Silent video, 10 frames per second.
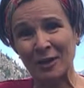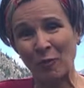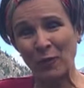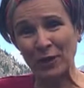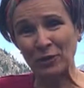
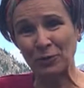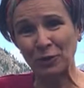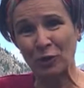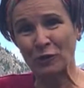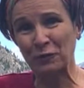when you
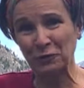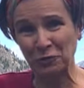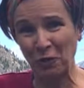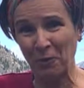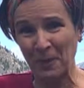look for
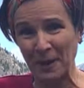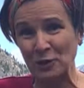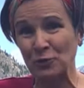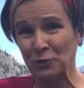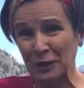trauma,
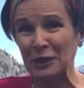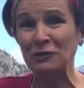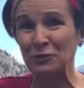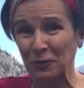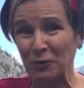you
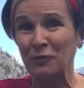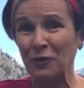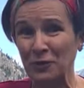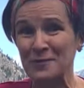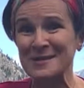need to look
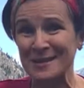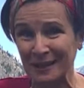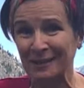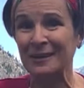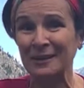for those
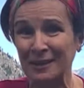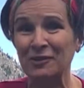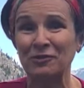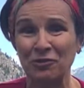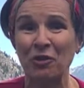subtle and
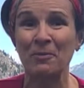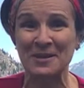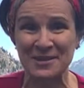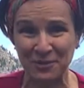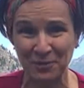hidden
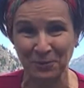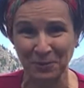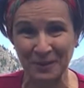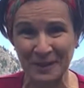traumas too,